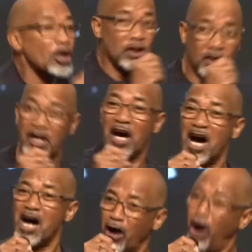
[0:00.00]

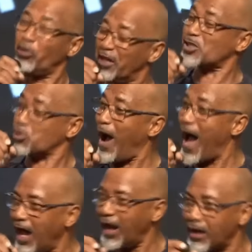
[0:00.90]
Yeah, oh
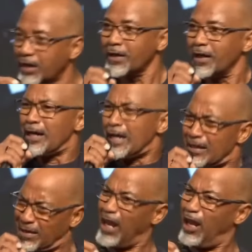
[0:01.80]
Israel,
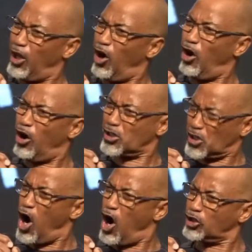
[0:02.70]
the Lord
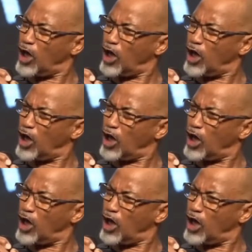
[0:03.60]
your